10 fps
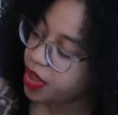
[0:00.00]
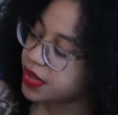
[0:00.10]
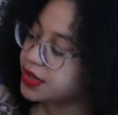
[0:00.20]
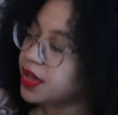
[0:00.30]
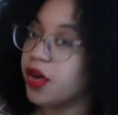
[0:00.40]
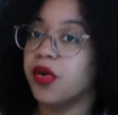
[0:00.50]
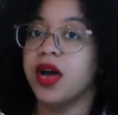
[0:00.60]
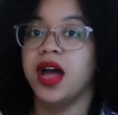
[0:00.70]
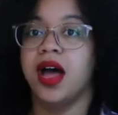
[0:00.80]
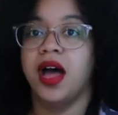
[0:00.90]

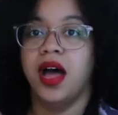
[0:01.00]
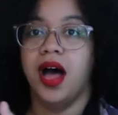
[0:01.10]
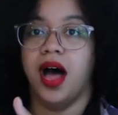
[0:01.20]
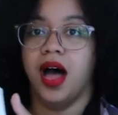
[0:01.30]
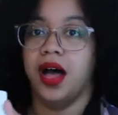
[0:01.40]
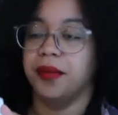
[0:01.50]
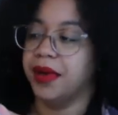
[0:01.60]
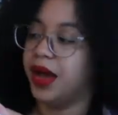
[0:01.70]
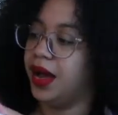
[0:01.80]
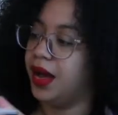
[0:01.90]
So
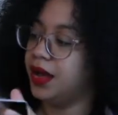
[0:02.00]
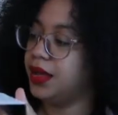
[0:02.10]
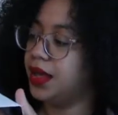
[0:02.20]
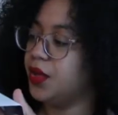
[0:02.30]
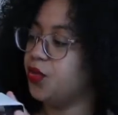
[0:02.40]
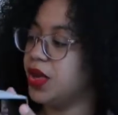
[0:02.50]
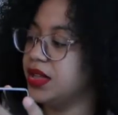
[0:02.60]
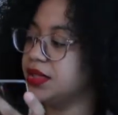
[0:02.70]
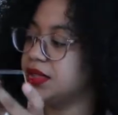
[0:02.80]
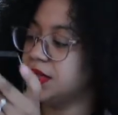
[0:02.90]
I can't
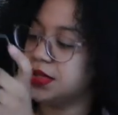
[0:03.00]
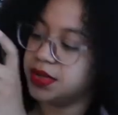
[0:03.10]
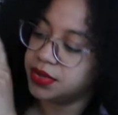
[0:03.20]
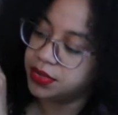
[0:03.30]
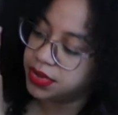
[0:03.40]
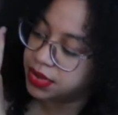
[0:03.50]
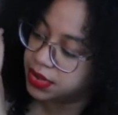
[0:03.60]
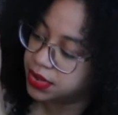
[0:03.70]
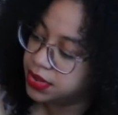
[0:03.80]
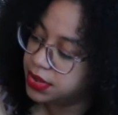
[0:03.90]
wait. This is so
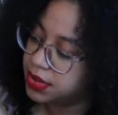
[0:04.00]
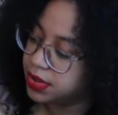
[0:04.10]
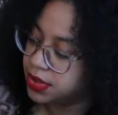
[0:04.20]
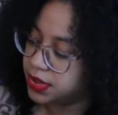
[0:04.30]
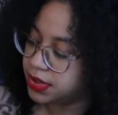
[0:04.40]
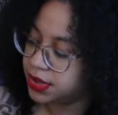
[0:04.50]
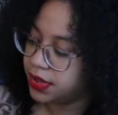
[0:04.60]
good.